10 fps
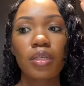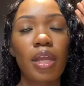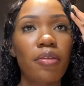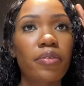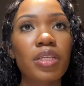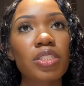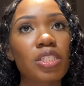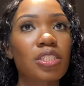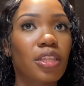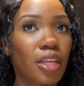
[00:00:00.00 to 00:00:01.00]
I really
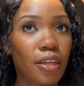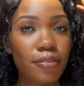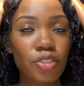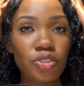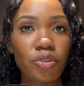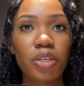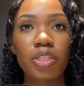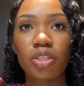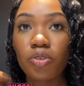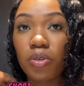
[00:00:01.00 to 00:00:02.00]
just love
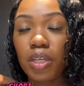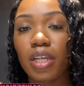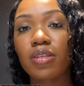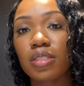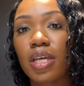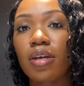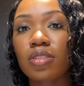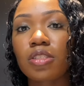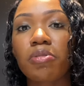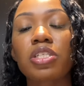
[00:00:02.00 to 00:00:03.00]
short, cute
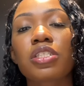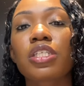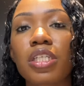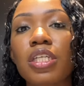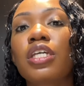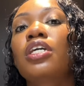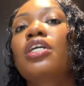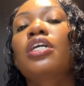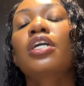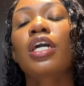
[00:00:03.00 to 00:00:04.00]
hairstyles, especially
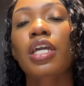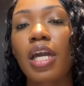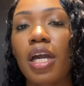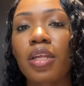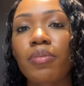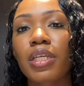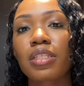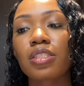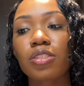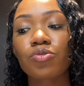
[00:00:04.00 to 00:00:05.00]
in Ghana,
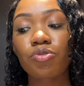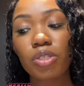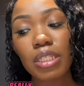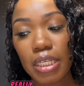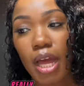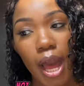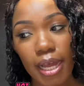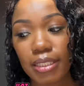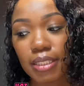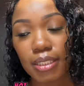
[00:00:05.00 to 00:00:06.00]
because it's really
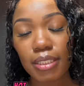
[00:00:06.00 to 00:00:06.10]
hot.